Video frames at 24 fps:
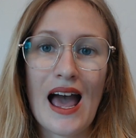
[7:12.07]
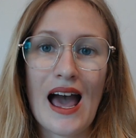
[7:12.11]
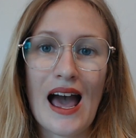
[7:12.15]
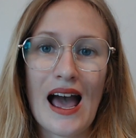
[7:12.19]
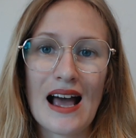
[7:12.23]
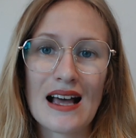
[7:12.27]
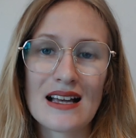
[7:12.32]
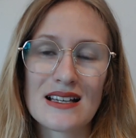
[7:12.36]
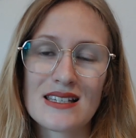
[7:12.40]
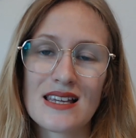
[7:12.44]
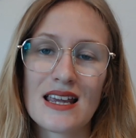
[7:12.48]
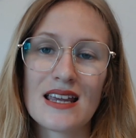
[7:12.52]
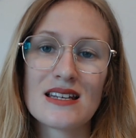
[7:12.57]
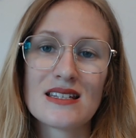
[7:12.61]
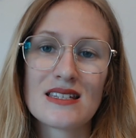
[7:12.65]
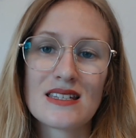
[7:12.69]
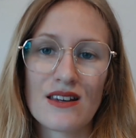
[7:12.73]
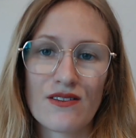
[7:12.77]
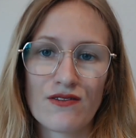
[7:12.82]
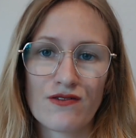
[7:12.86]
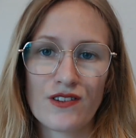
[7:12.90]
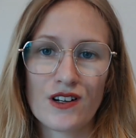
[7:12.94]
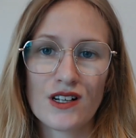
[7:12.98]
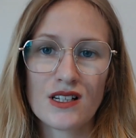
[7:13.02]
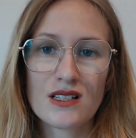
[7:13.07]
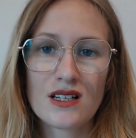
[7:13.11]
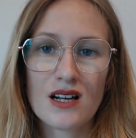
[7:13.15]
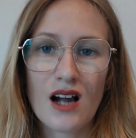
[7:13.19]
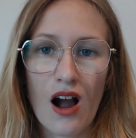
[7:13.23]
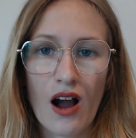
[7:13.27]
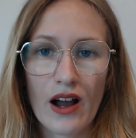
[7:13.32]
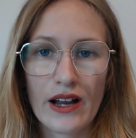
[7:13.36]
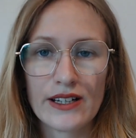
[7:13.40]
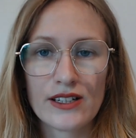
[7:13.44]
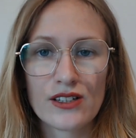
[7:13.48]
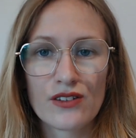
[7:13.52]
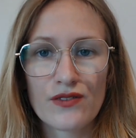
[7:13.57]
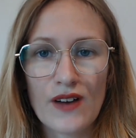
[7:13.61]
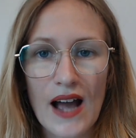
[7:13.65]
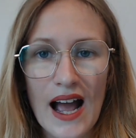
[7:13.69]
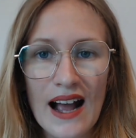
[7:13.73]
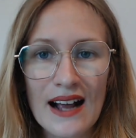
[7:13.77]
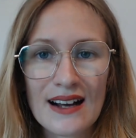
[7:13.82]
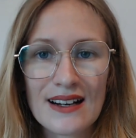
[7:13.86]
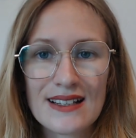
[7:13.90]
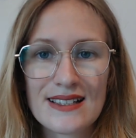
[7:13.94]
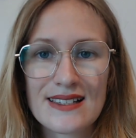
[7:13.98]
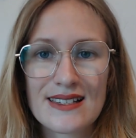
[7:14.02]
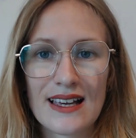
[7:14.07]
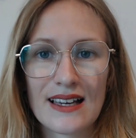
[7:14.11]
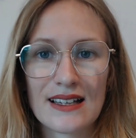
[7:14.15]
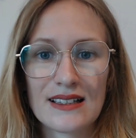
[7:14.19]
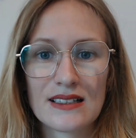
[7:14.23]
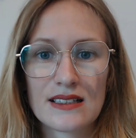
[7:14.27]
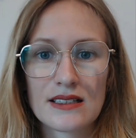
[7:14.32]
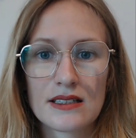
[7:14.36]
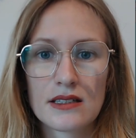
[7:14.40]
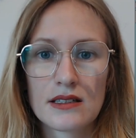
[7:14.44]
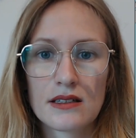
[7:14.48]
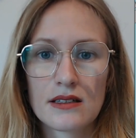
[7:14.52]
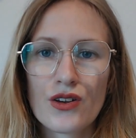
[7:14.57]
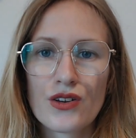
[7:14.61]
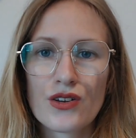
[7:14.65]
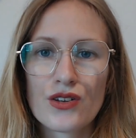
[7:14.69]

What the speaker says: has a different kind of accent.